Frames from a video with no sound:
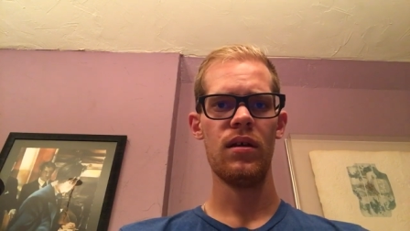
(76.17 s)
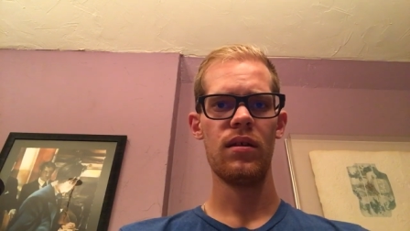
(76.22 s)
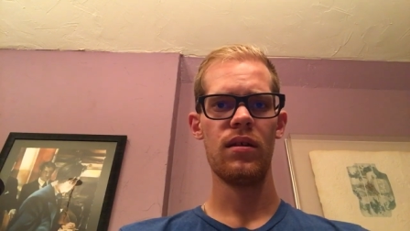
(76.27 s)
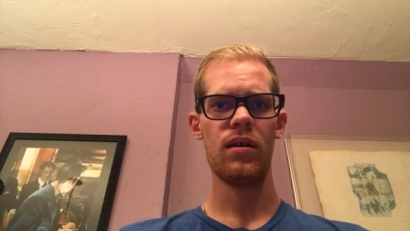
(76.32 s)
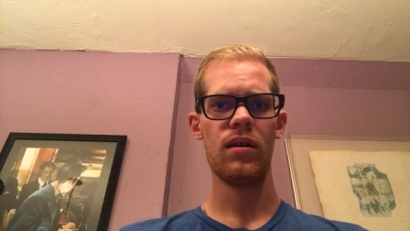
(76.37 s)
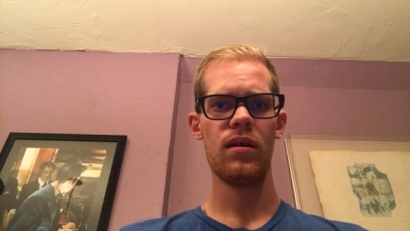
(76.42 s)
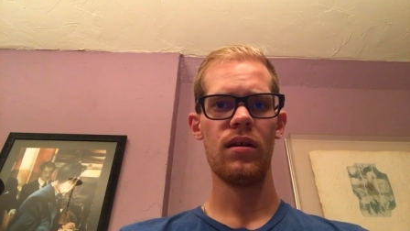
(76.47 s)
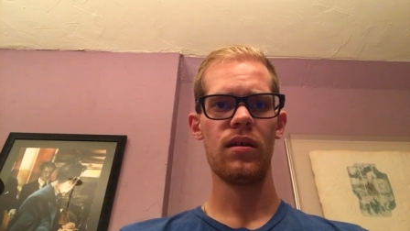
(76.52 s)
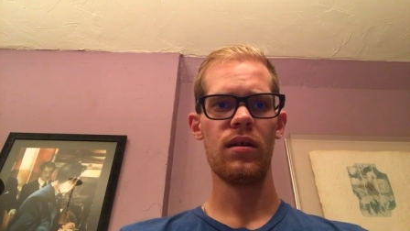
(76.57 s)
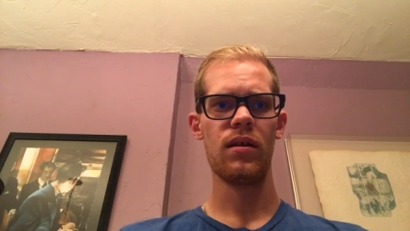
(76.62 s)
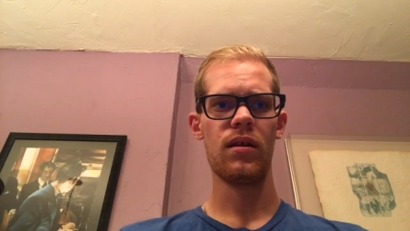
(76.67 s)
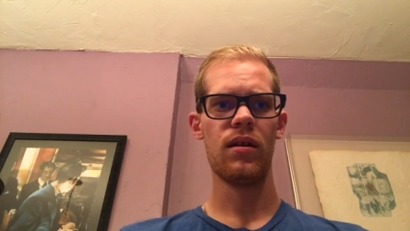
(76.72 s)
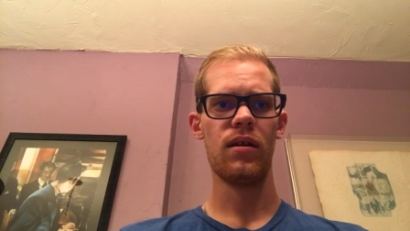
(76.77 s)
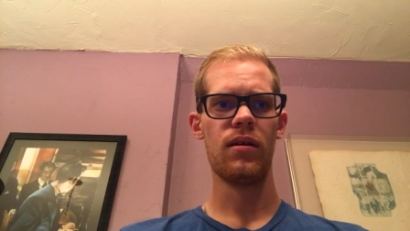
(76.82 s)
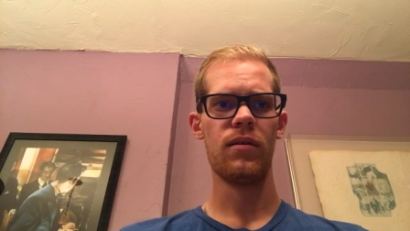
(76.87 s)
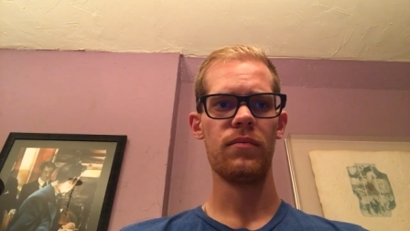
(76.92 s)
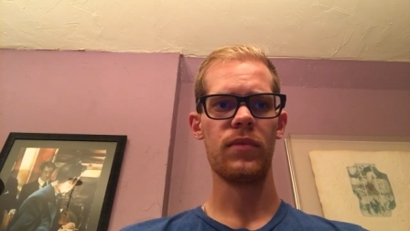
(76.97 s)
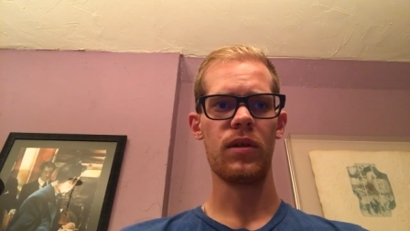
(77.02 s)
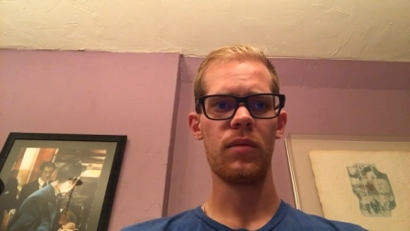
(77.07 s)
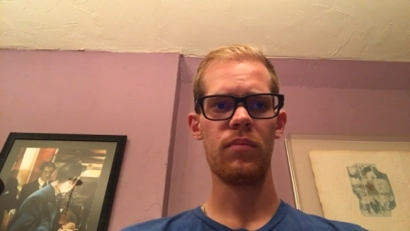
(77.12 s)
the
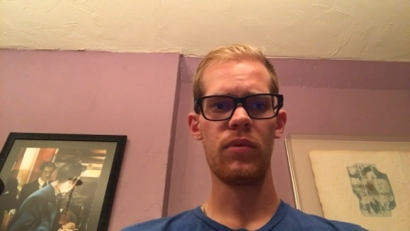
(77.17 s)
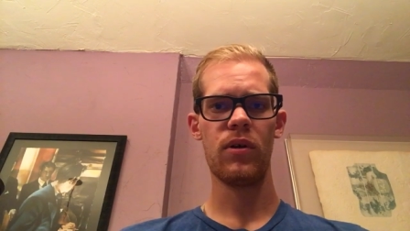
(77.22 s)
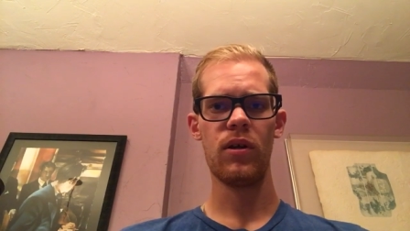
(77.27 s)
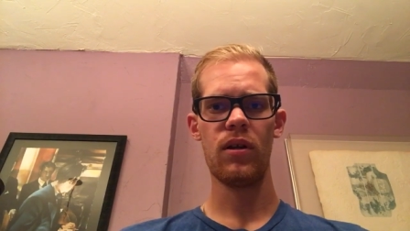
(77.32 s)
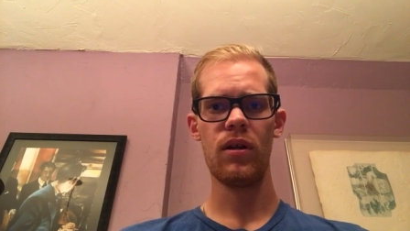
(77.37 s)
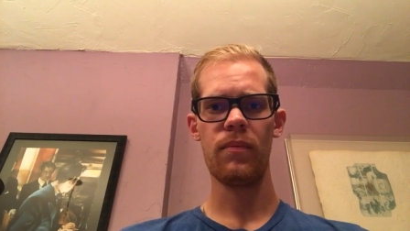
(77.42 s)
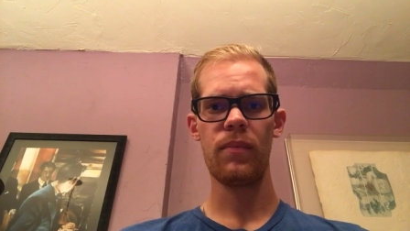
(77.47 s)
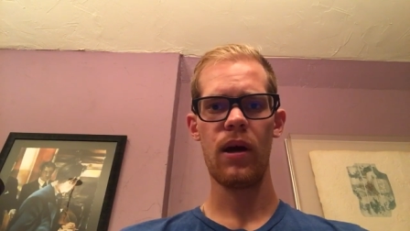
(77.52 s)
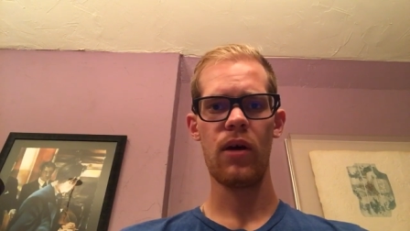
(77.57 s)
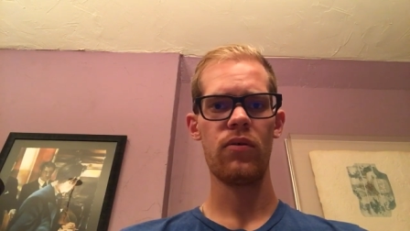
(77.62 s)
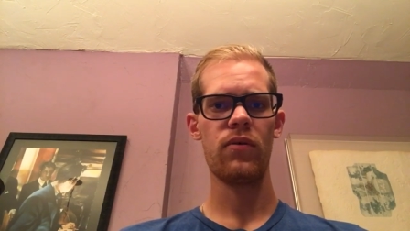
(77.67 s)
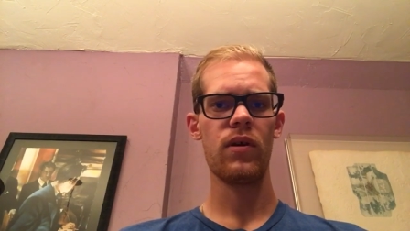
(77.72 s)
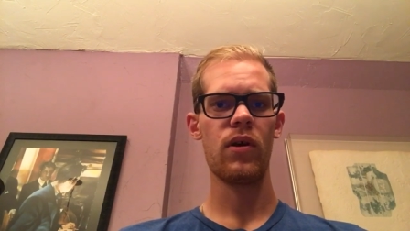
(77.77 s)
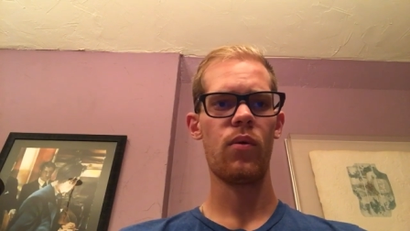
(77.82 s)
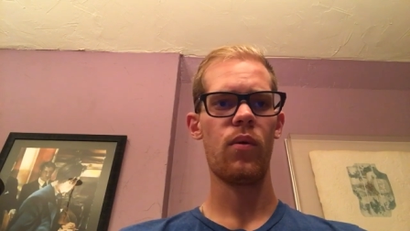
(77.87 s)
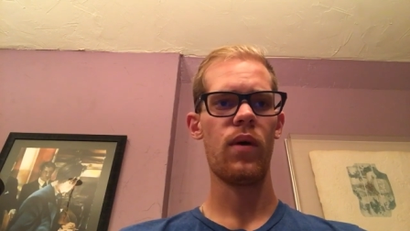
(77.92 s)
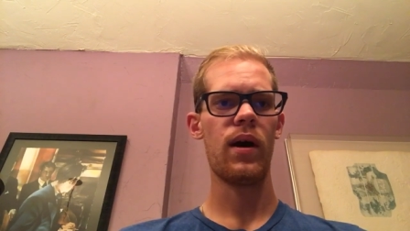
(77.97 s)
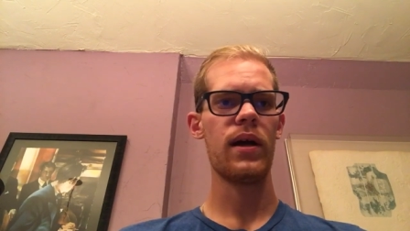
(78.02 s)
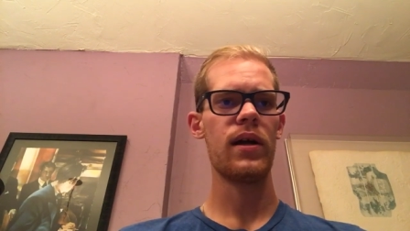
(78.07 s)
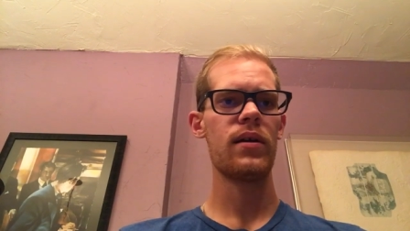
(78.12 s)
computing power
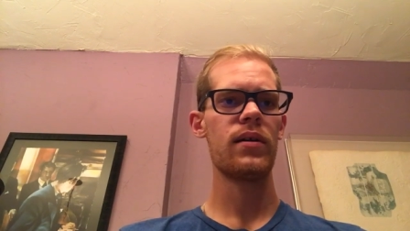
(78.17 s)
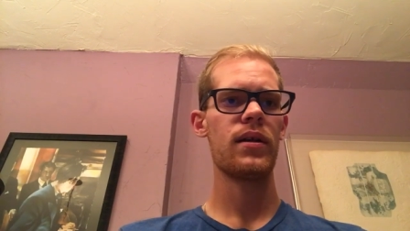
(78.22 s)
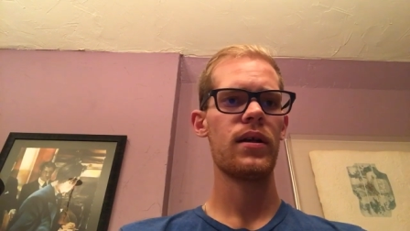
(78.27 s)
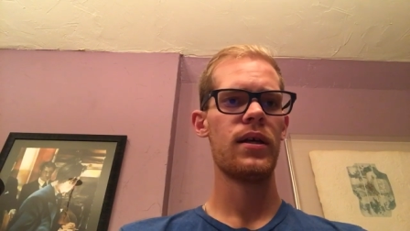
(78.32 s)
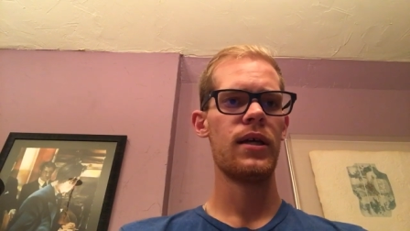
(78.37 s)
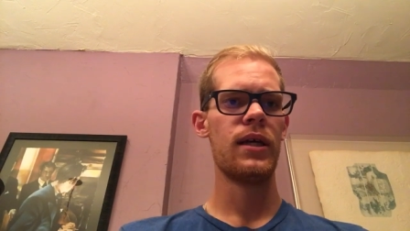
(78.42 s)
required.